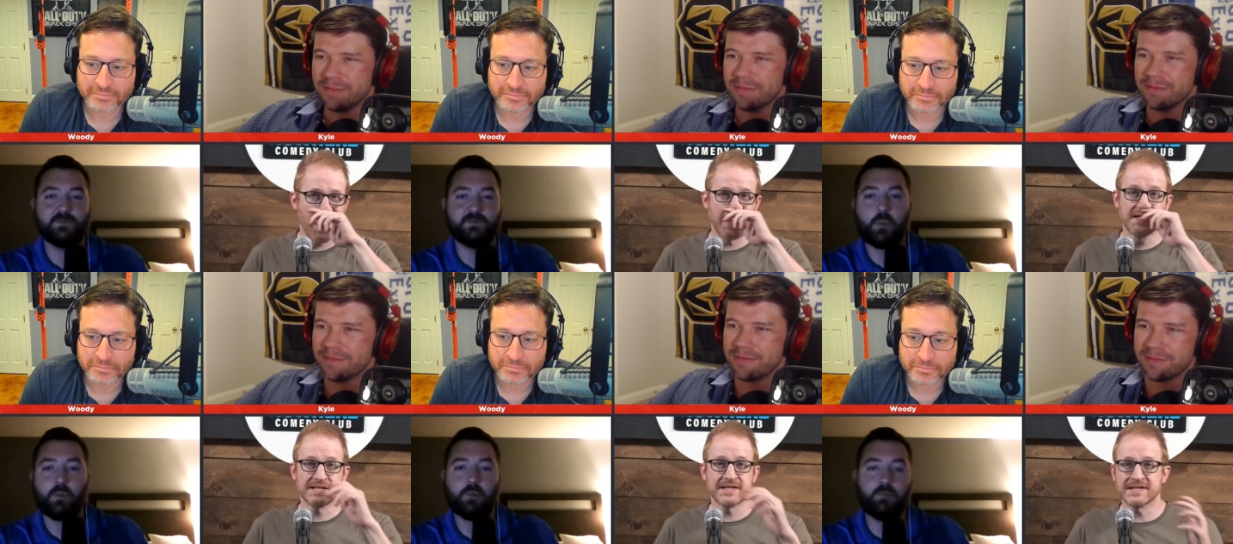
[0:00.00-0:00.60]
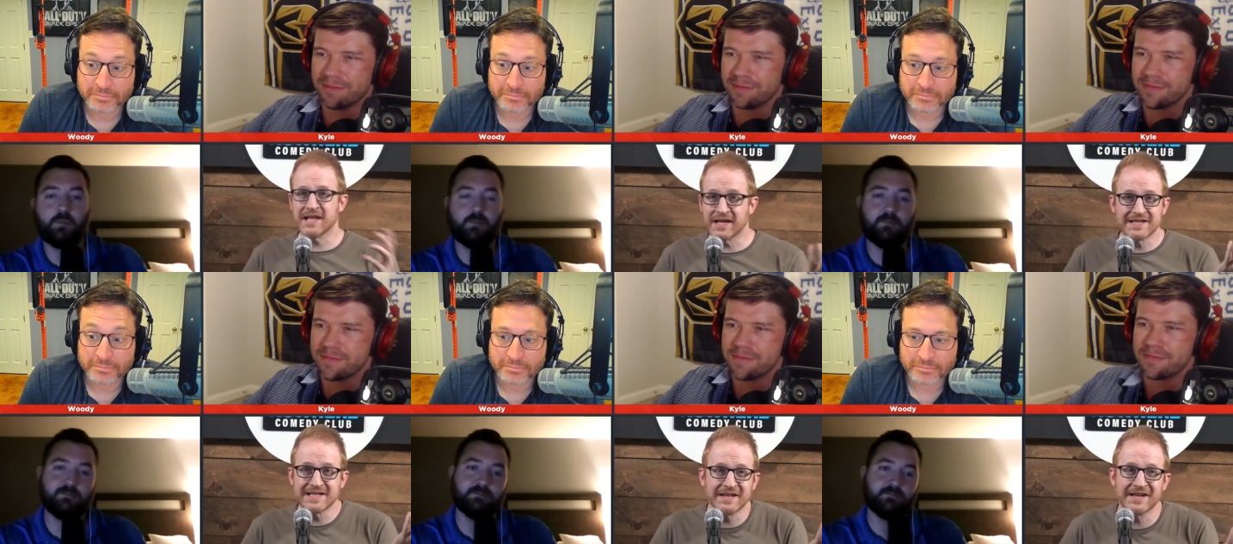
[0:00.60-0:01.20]
Speaker 1: And this is like,
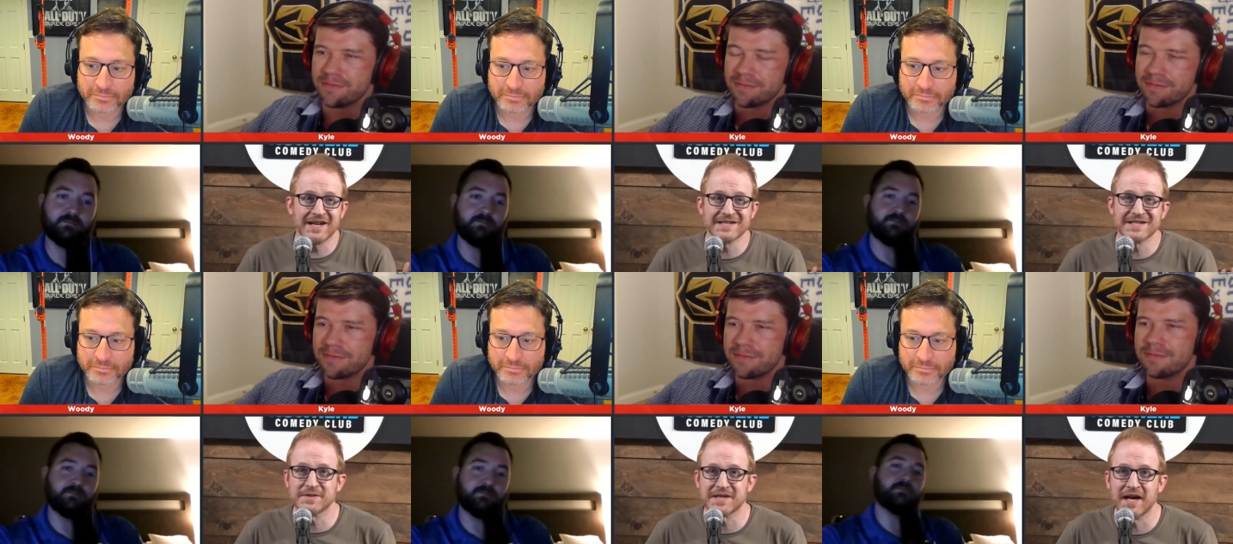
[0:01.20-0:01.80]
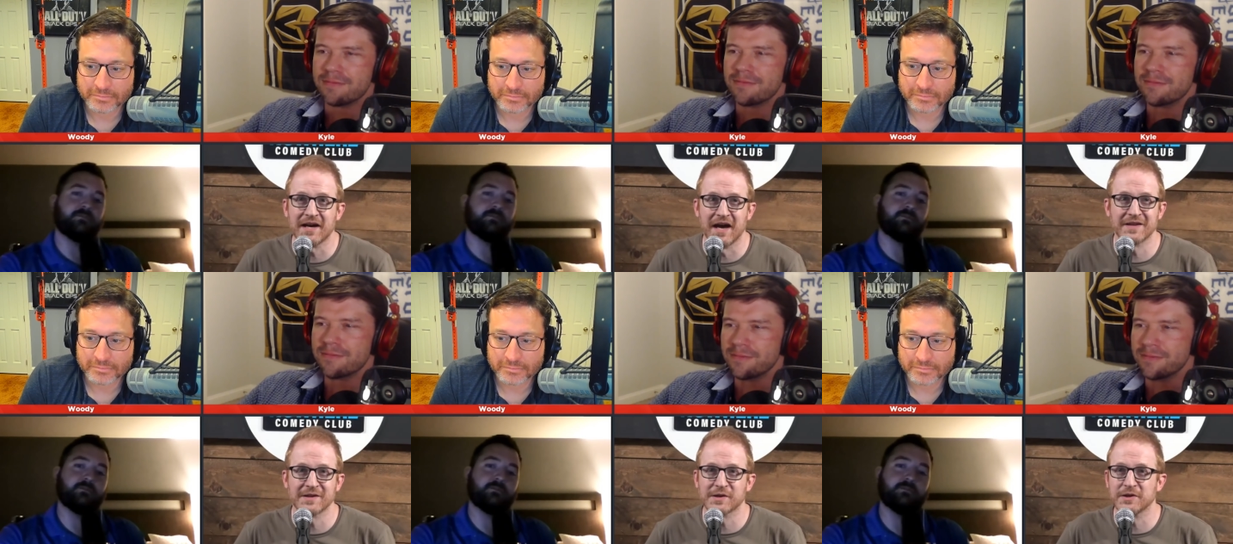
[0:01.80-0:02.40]
it's like a nice hotel.
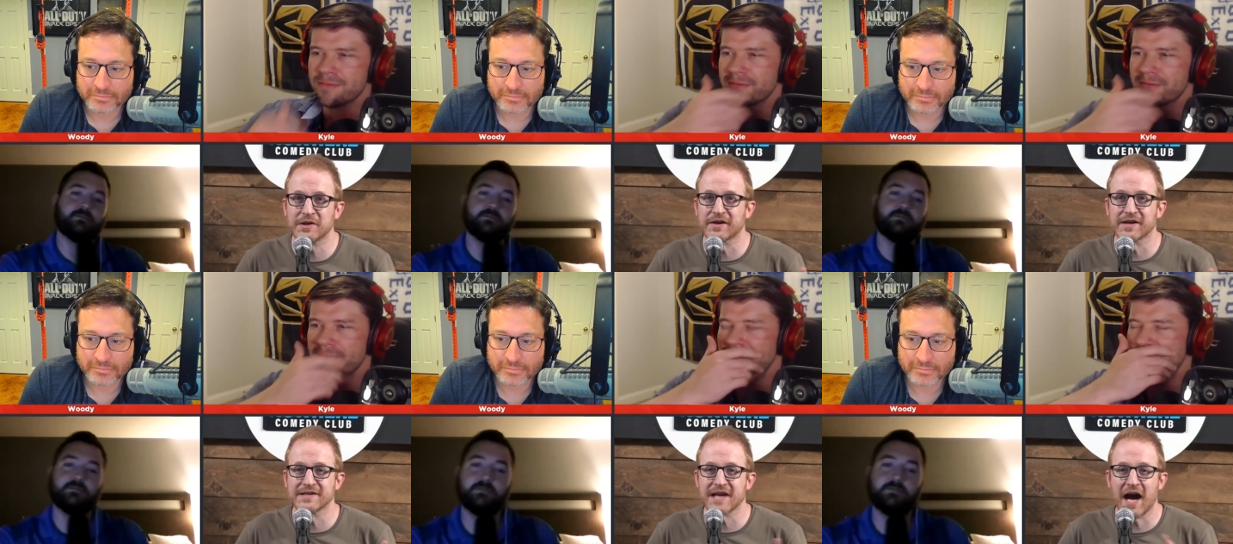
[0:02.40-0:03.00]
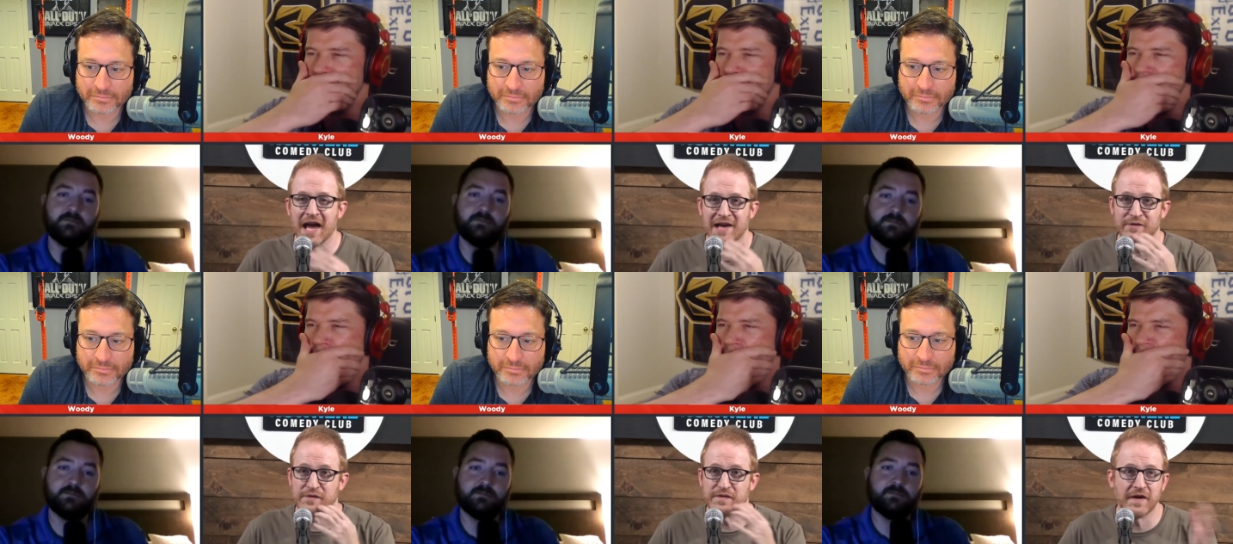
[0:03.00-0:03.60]
And the clerk is high out of
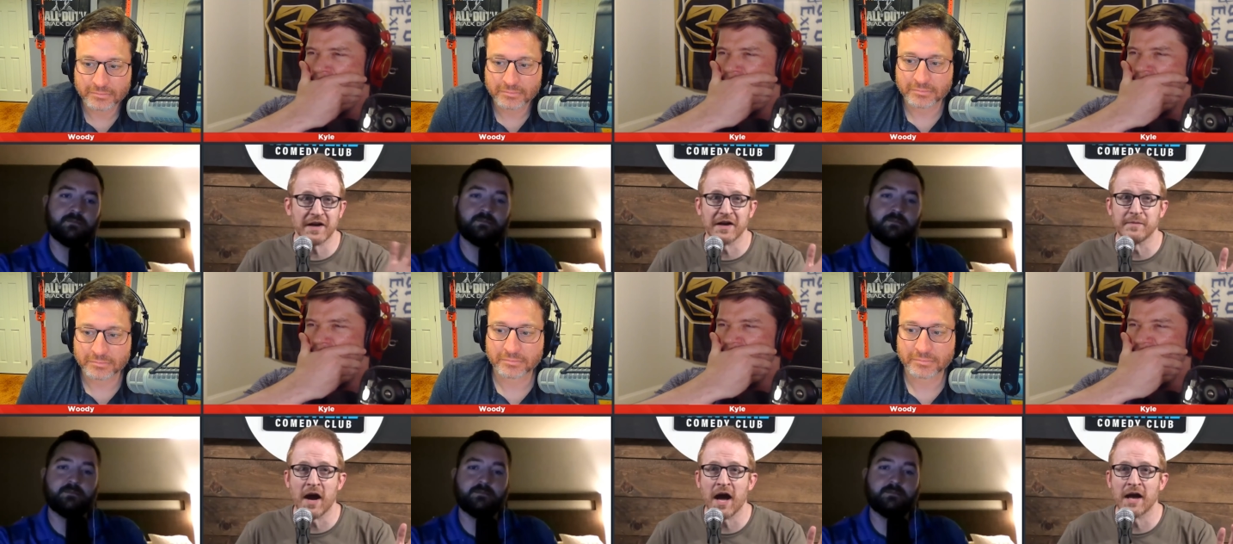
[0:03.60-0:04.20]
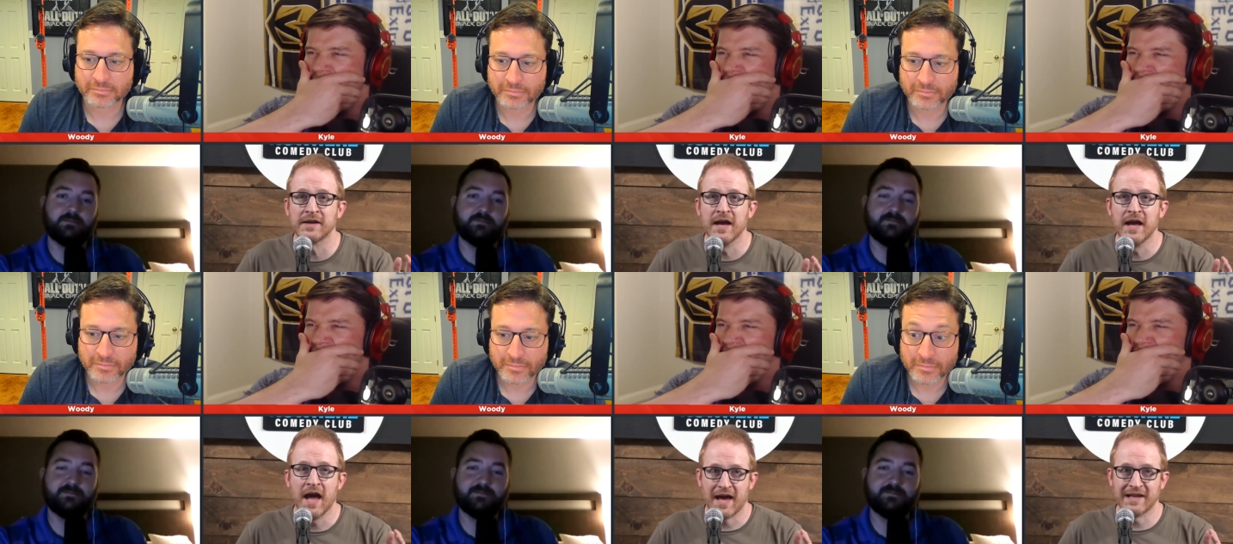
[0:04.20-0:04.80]
her fucking mind.
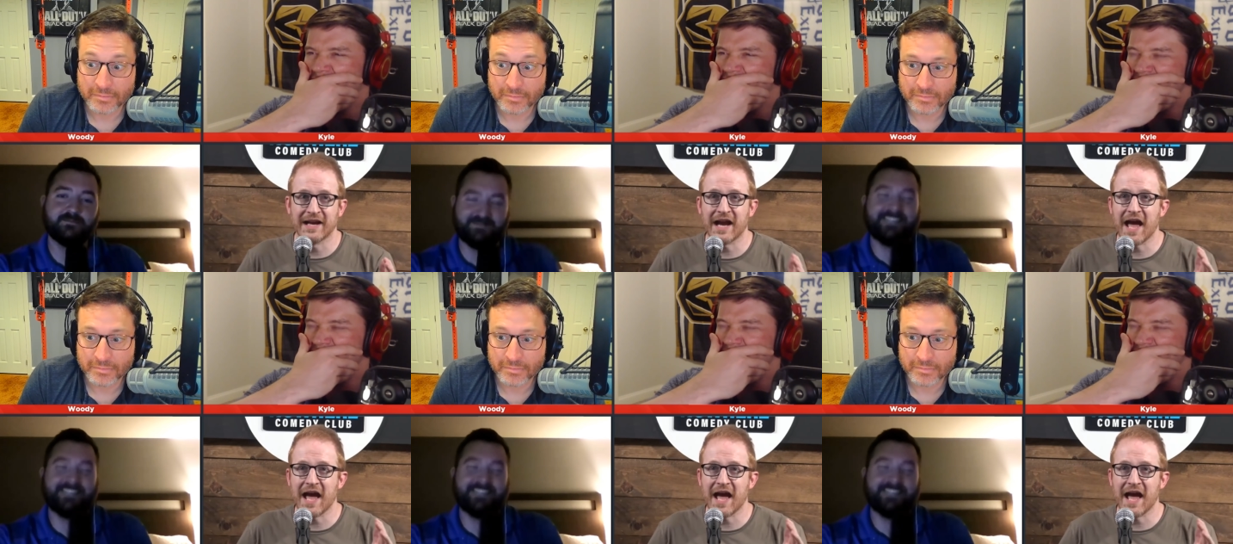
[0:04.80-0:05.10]
And